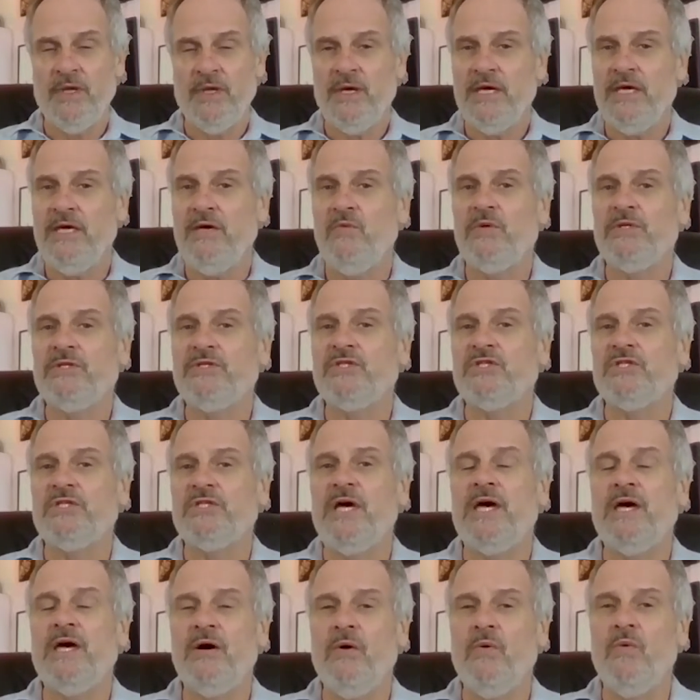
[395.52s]
he would
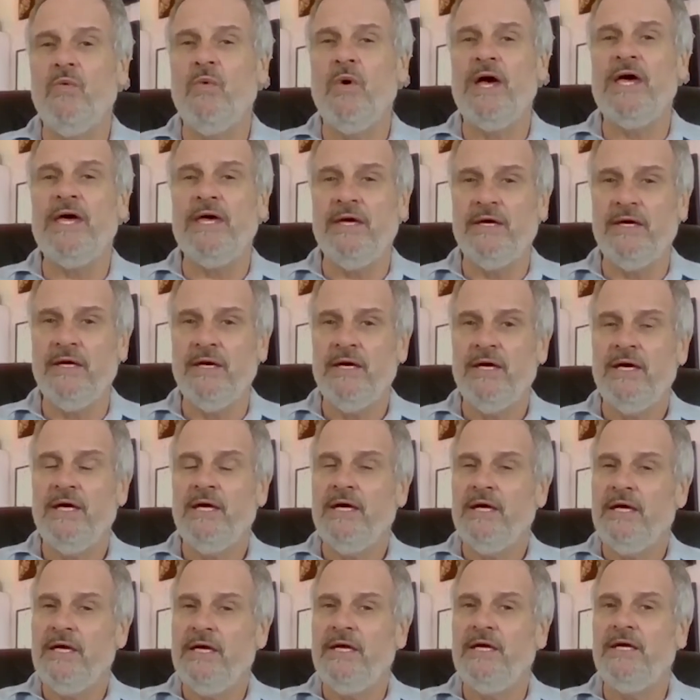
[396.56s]
stay awake
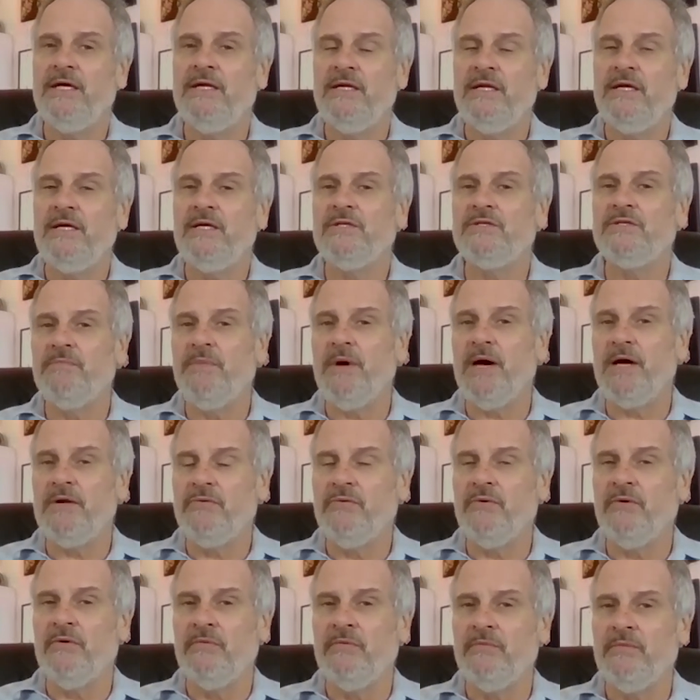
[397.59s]
in his
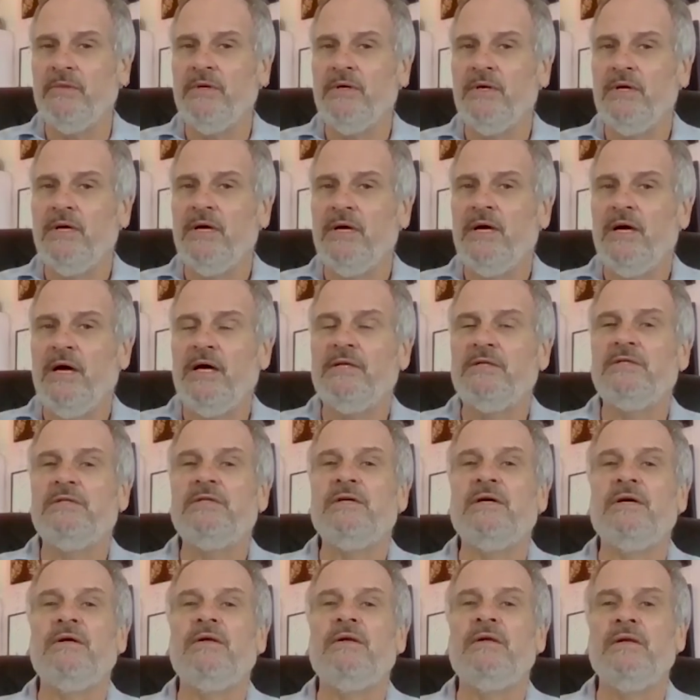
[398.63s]
bedroom
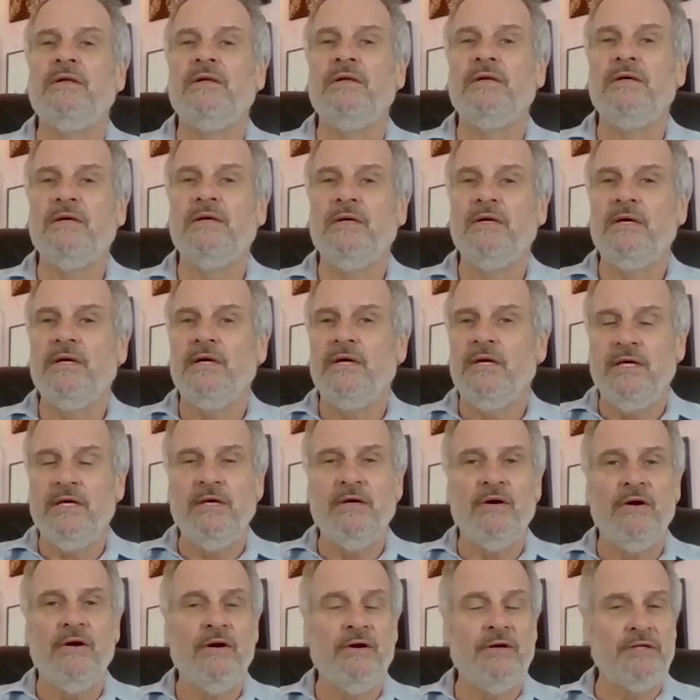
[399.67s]
until he
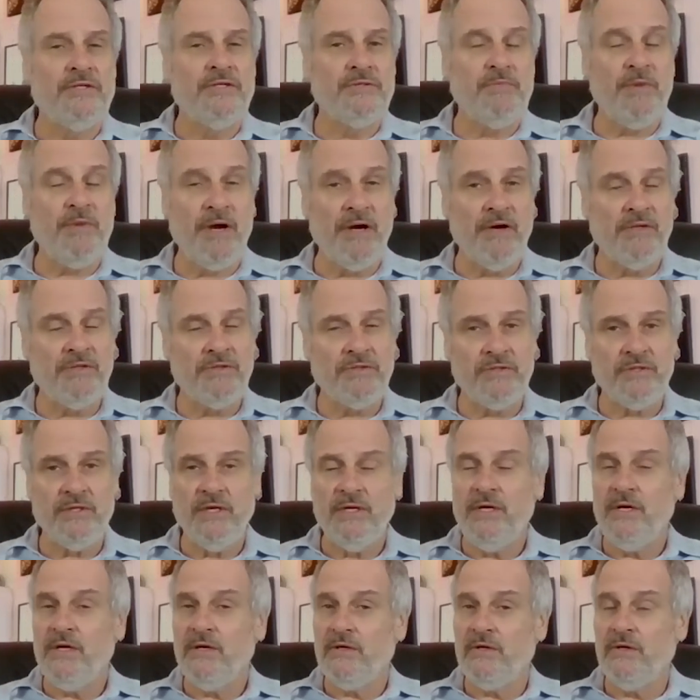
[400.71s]
heard his parents
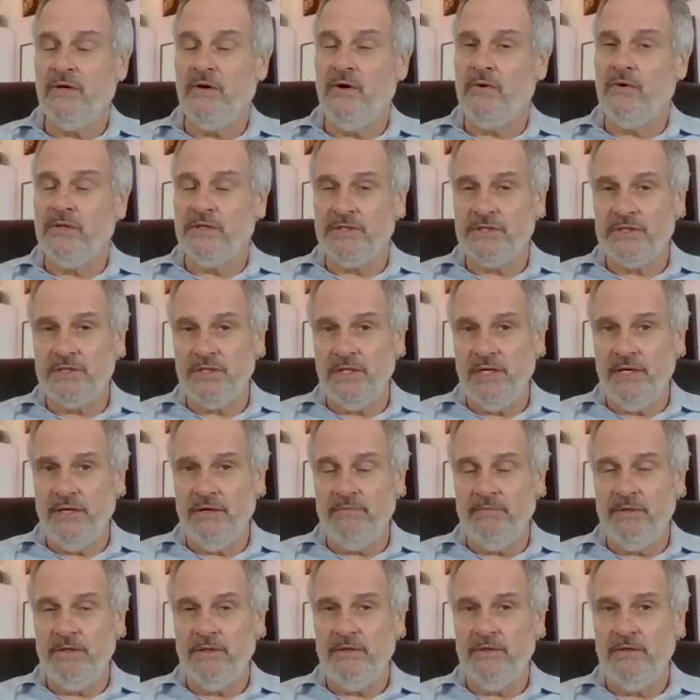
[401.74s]
go to sleep.
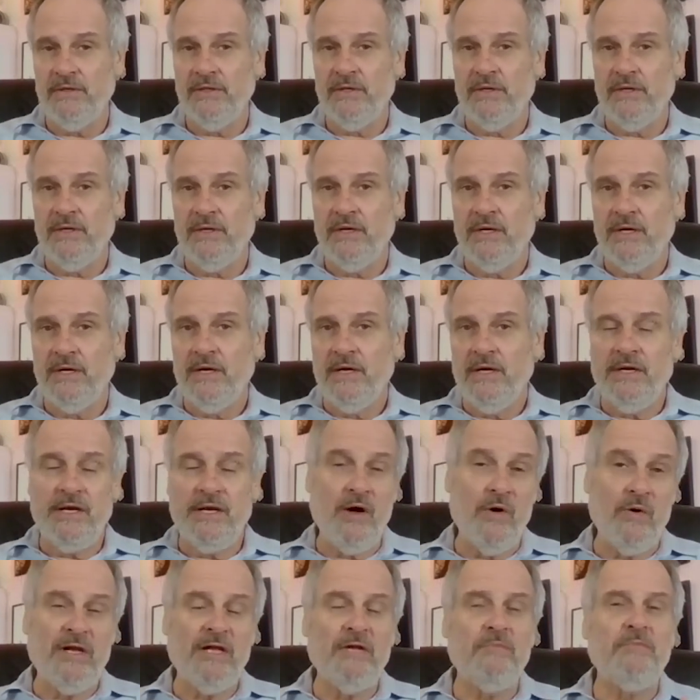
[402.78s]

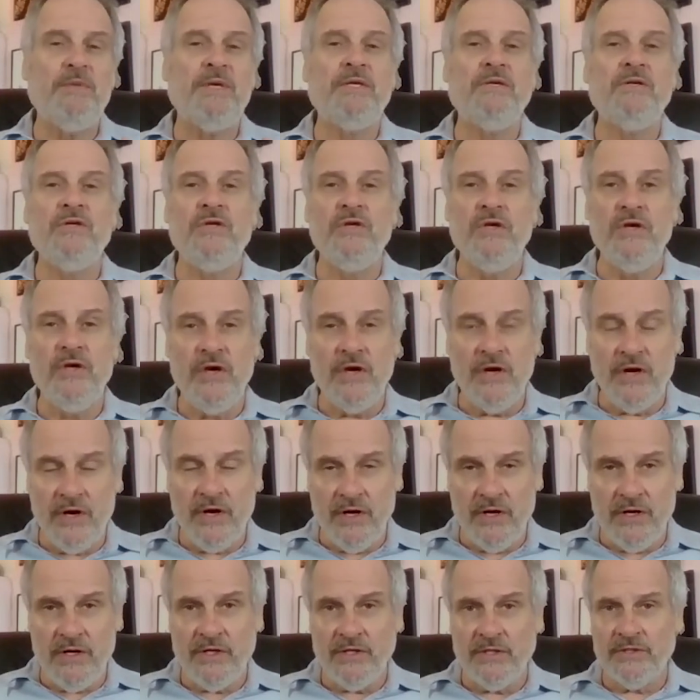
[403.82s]
Now, it had been
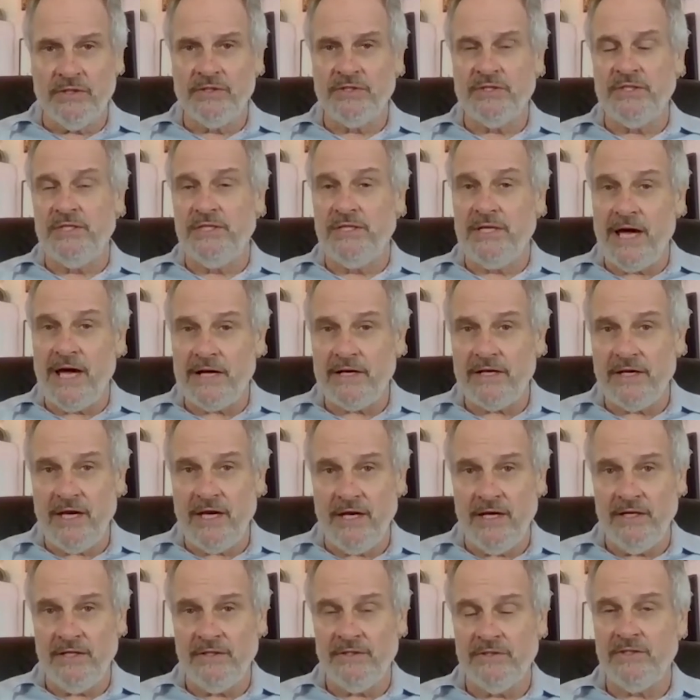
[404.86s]
years,
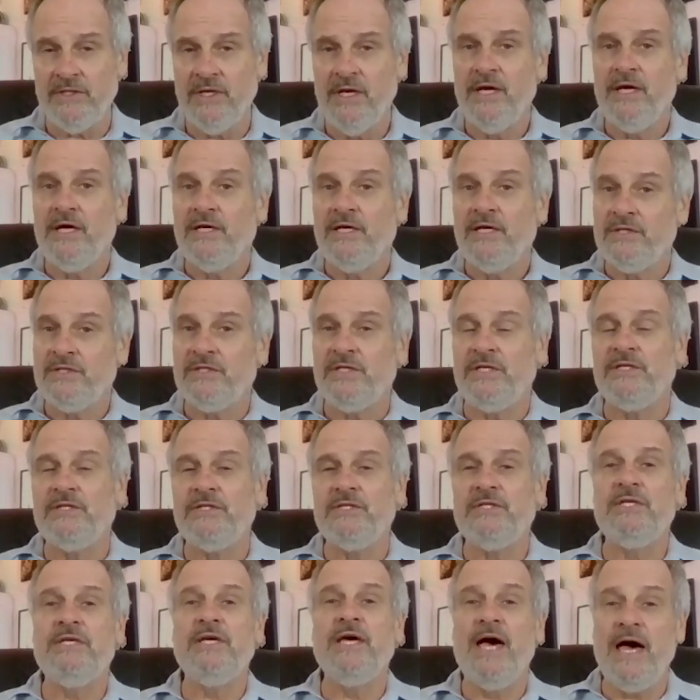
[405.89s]
decades, since
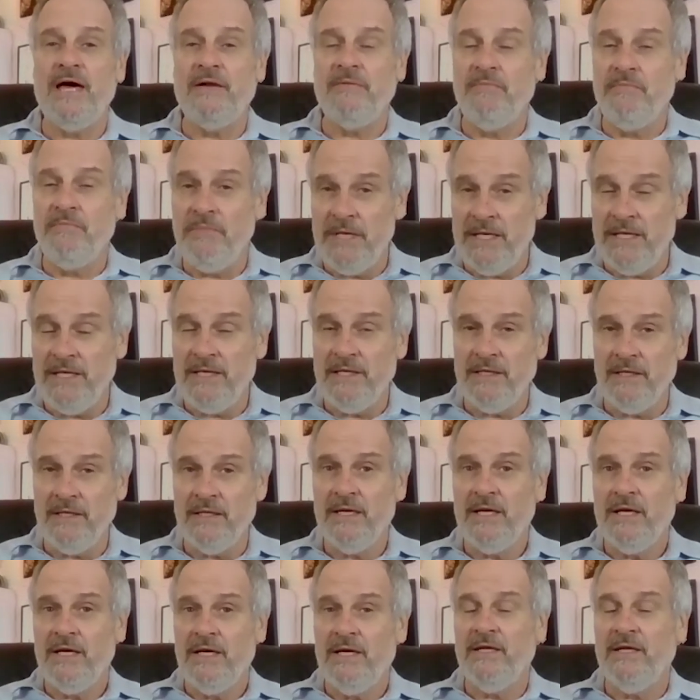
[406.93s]
he had been
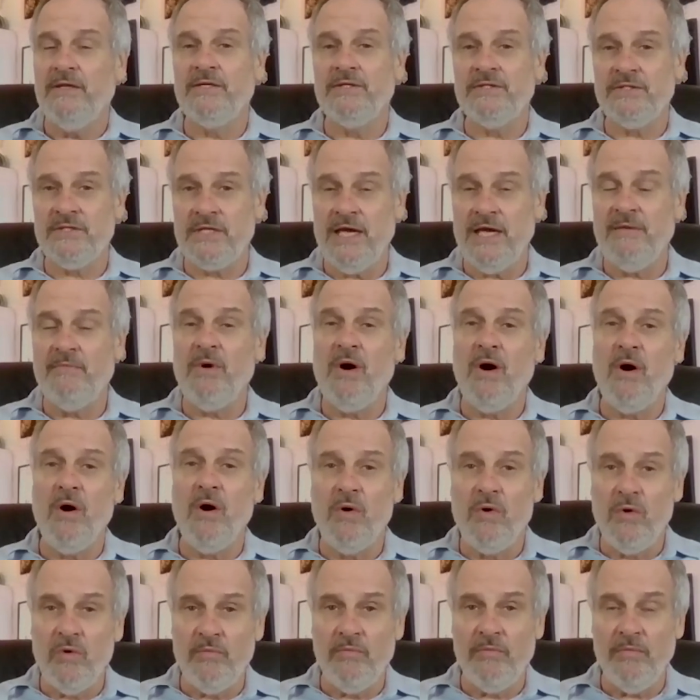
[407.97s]
in the same
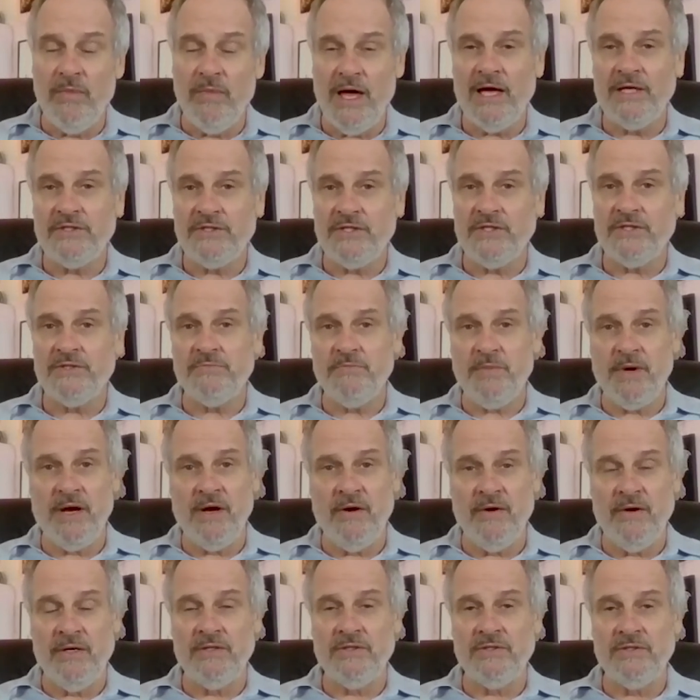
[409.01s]
home as his
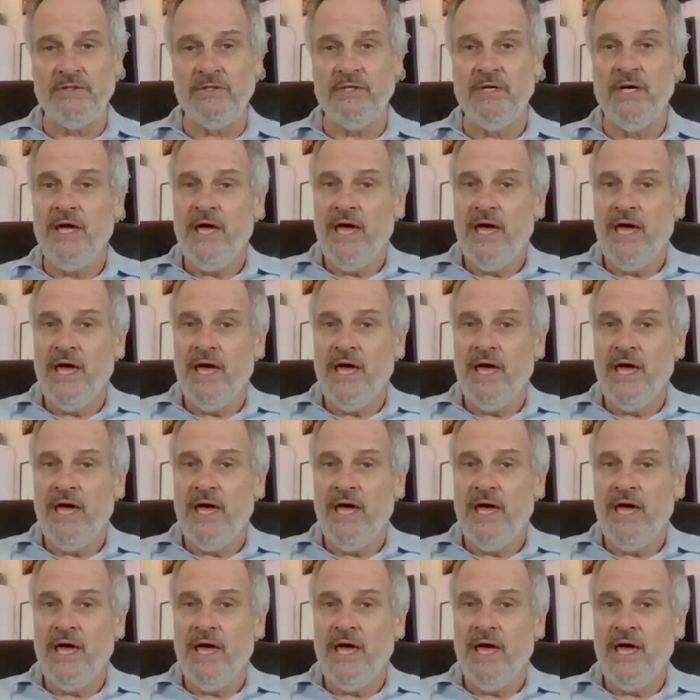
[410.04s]
parents,